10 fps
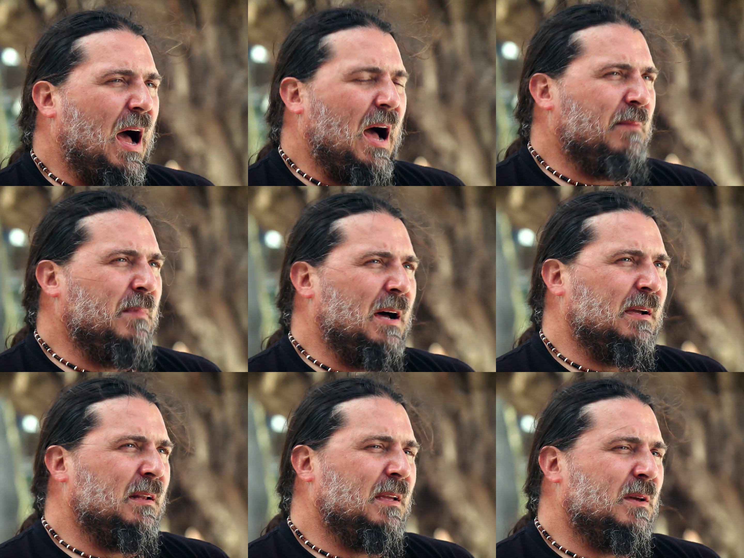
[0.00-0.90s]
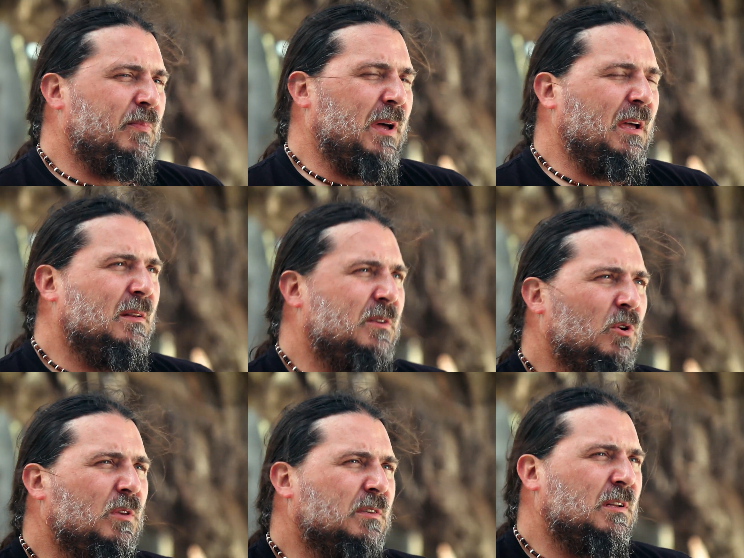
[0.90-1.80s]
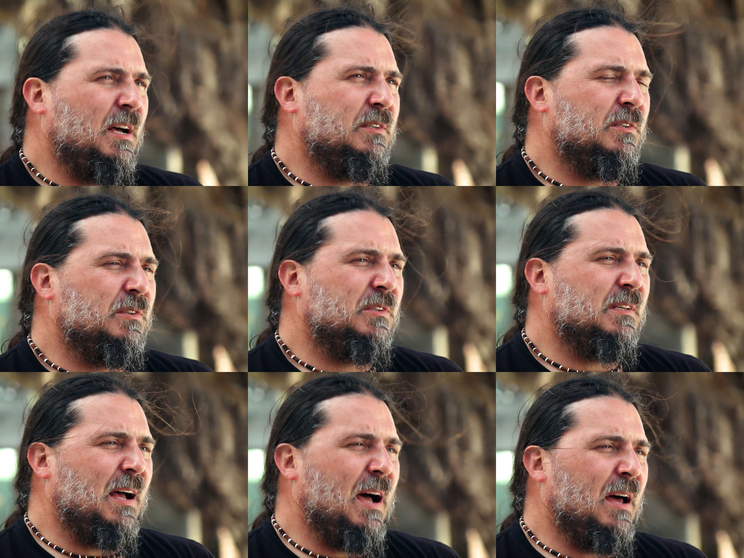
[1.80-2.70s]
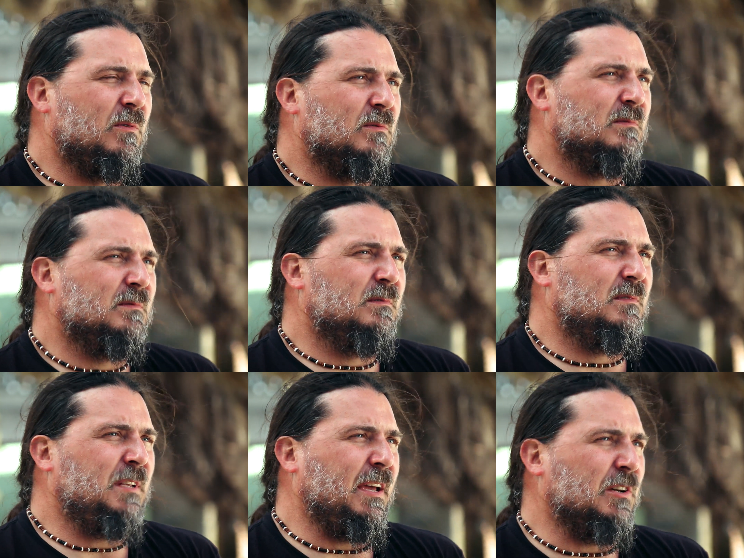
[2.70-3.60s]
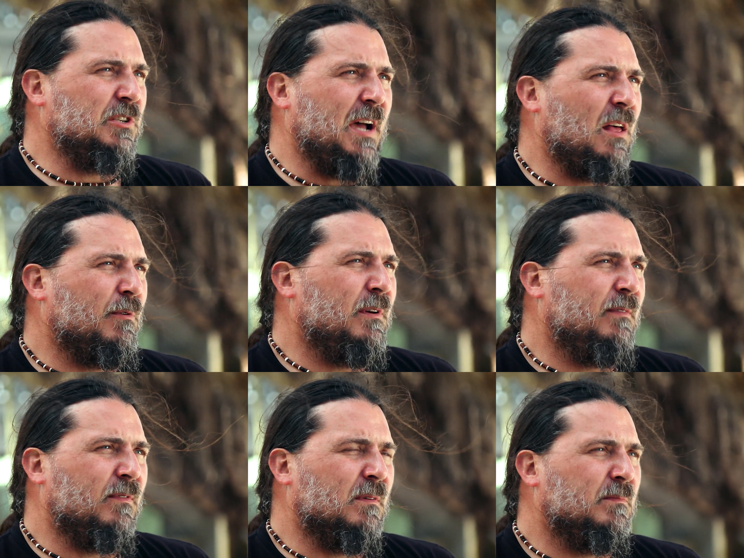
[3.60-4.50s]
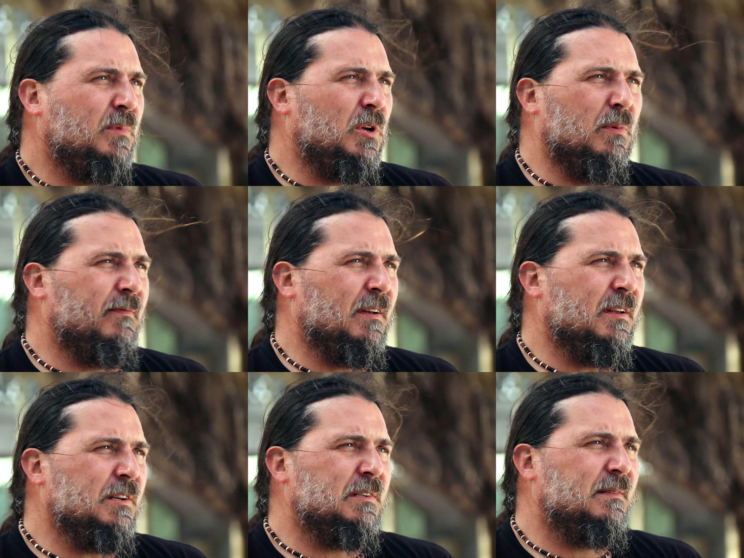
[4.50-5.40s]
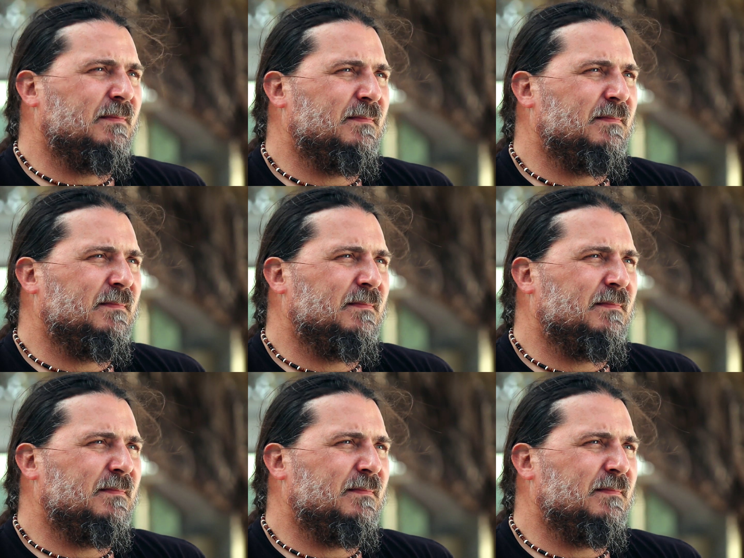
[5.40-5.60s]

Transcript: I'm not going to get paid to do these classes. I don't take a salary from Cubit Foundation.